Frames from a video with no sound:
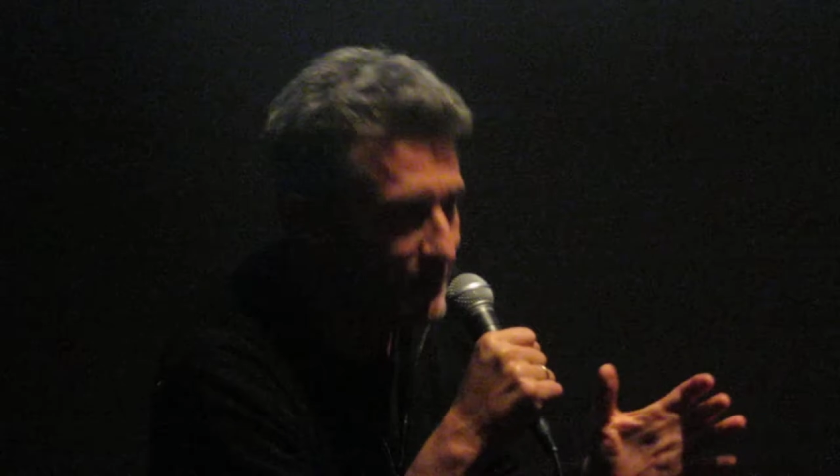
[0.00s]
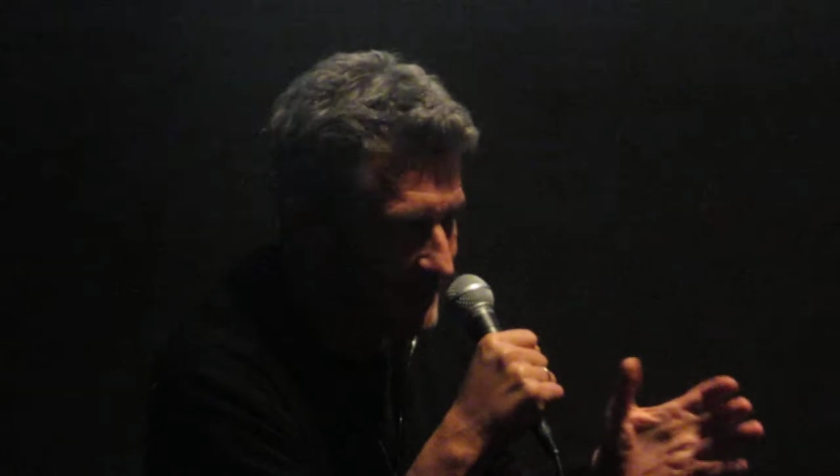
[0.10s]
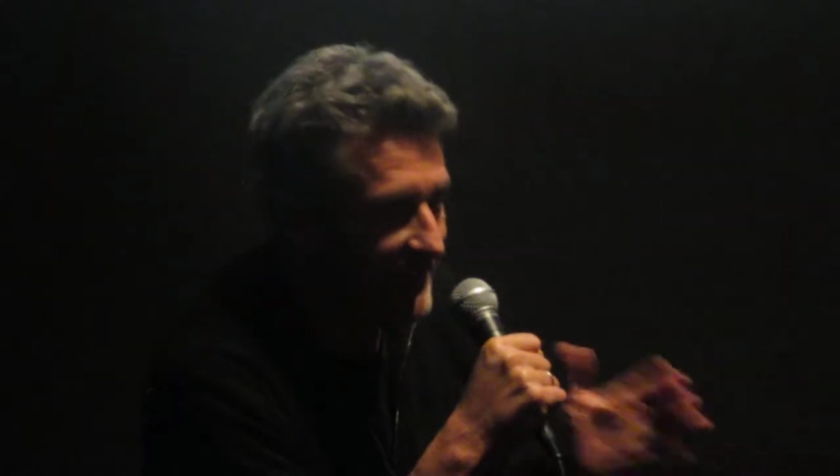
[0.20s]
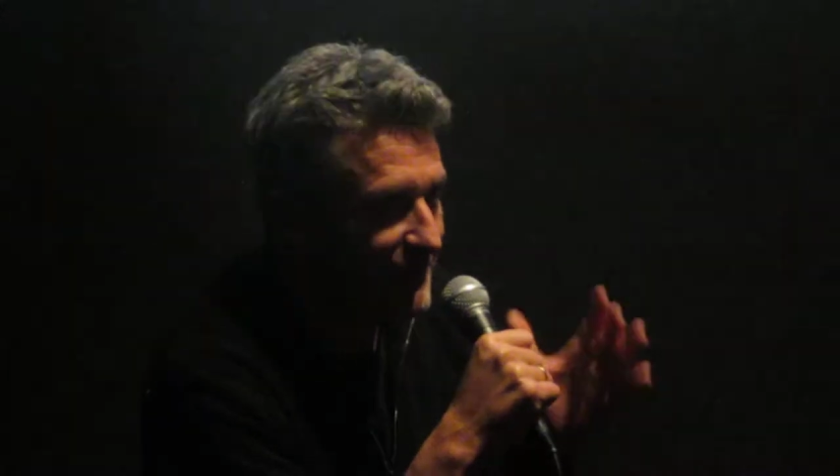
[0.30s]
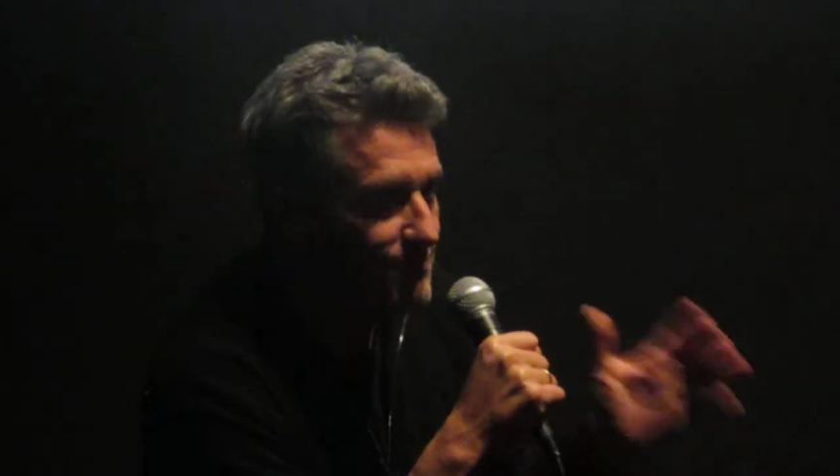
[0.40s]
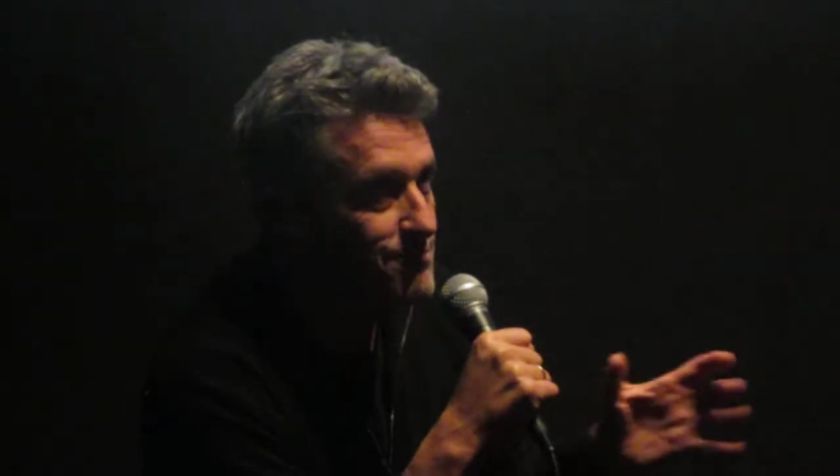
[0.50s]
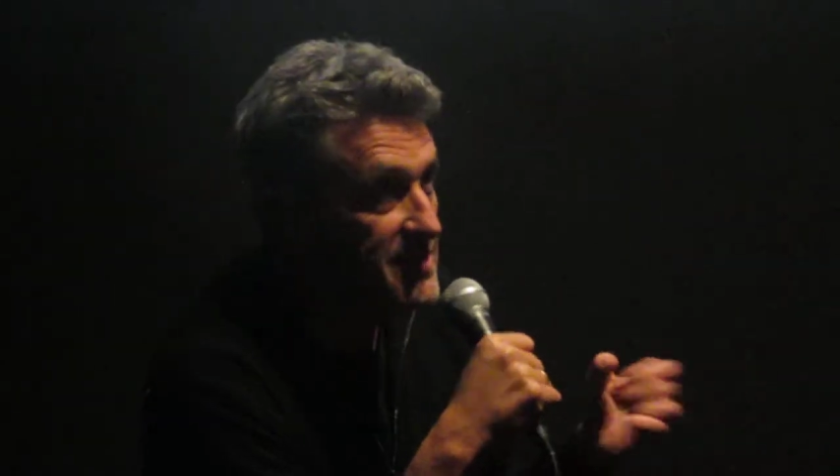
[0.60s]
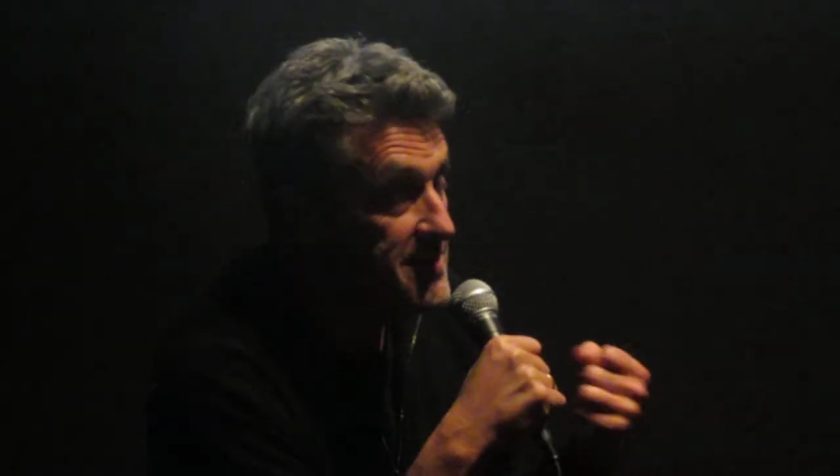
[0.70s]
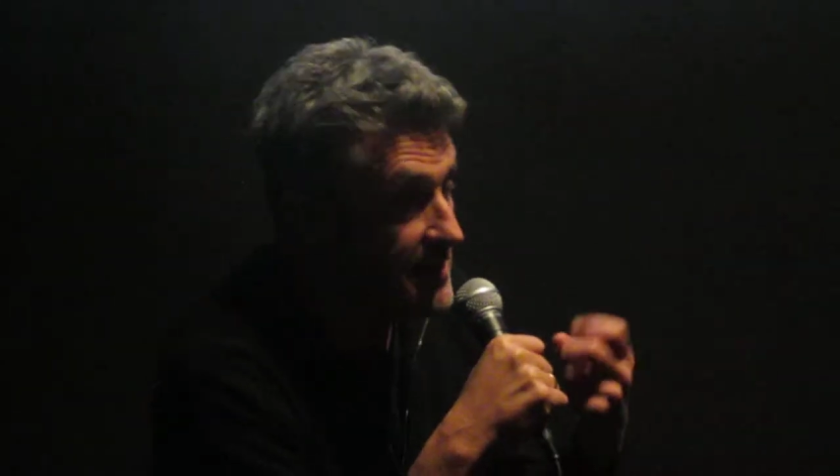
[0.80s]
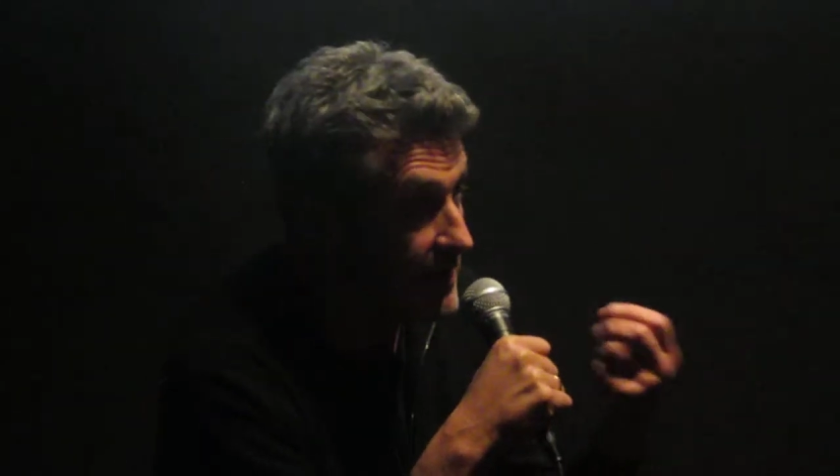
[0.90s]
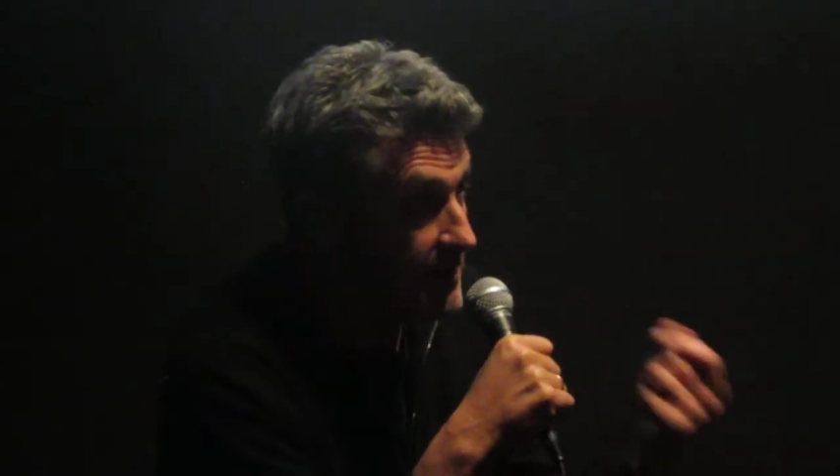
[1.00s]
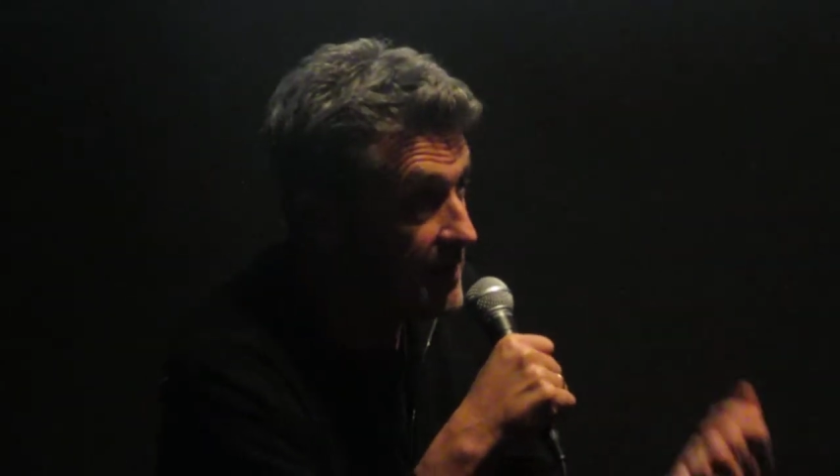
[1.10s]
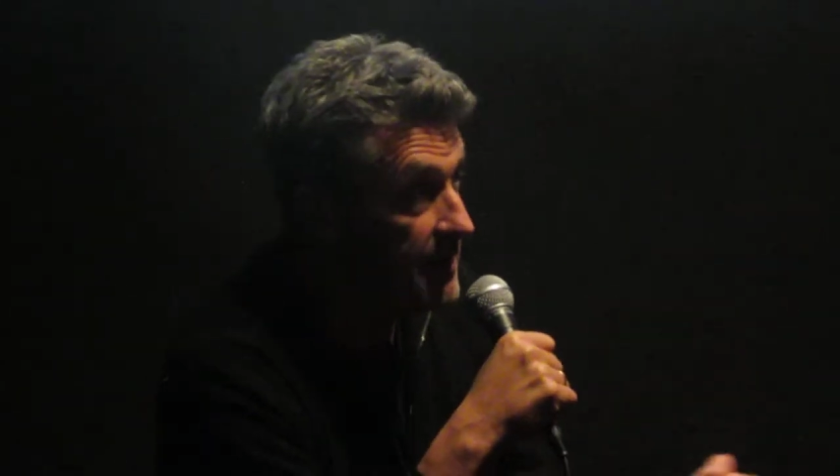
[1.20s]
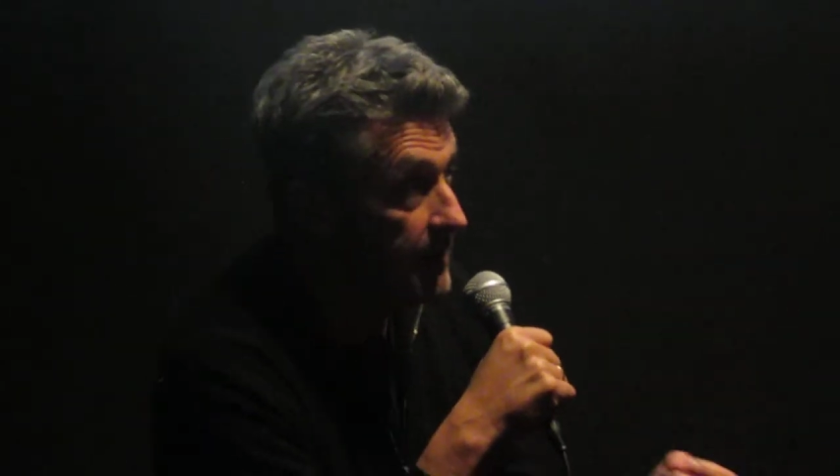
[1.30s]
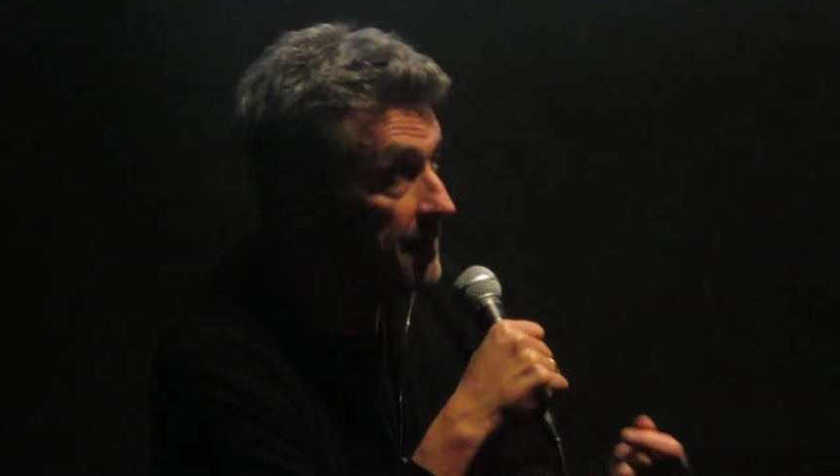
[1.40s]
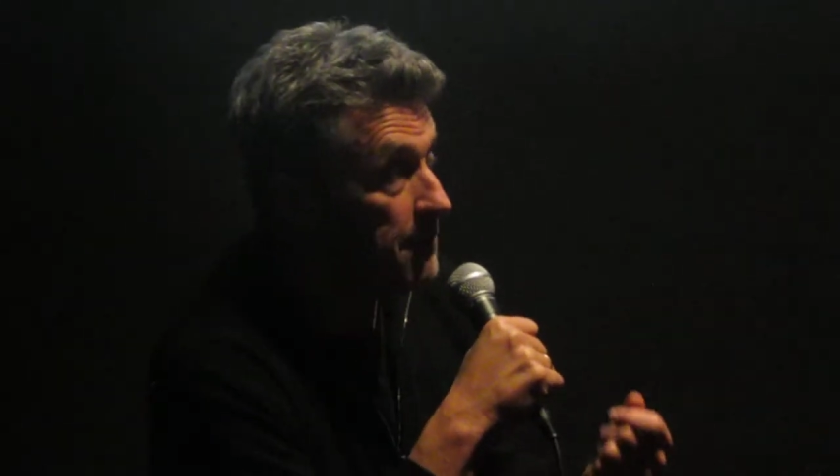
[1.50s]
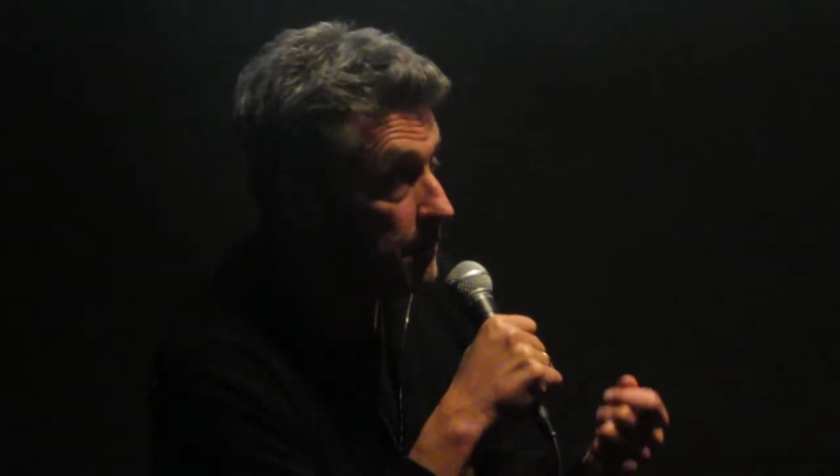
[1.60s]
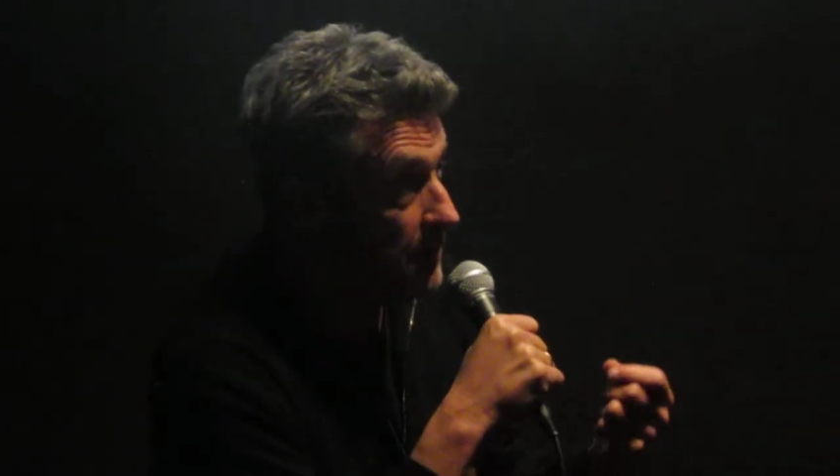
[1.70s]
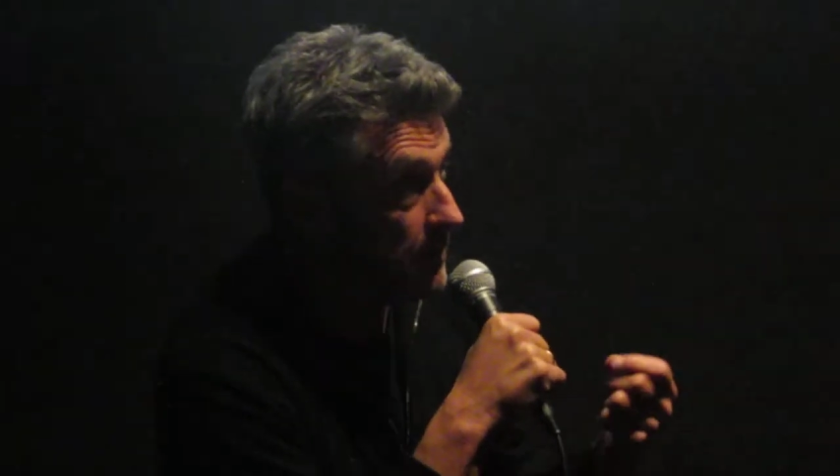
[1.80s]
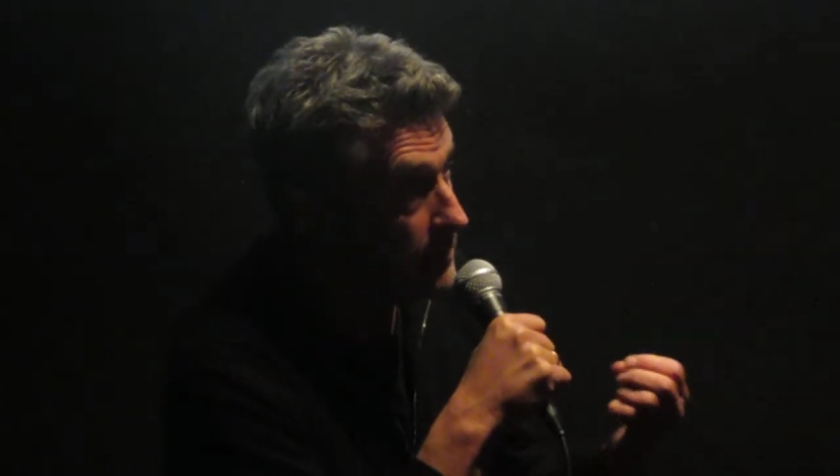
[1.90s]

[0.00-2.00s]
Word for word: kind of be uh, uh, uh